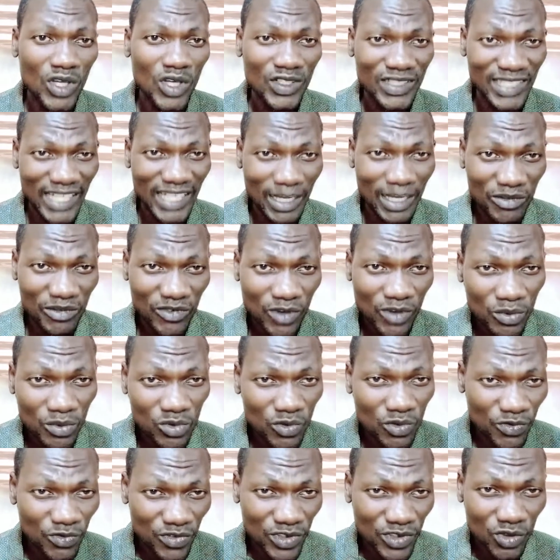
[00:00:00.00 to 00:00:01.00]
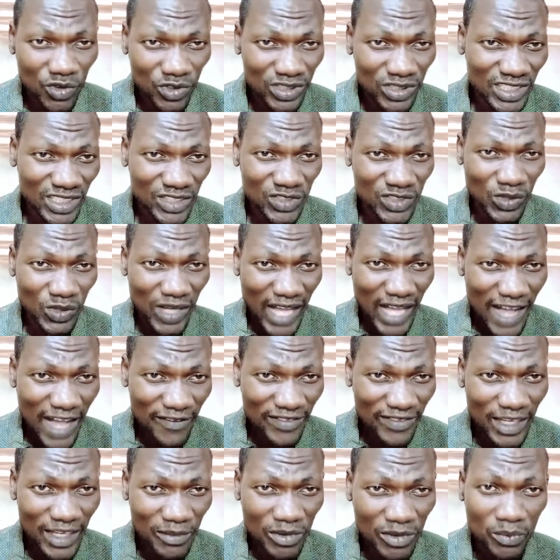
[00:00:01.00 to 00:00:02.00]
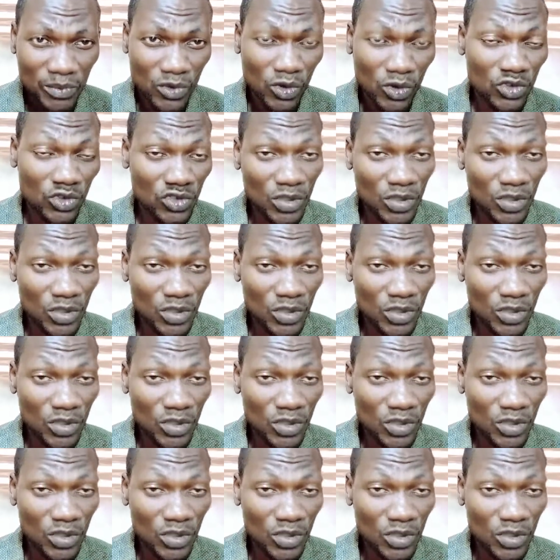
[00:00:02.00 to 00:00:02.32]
they can be able to feed on this after being broken.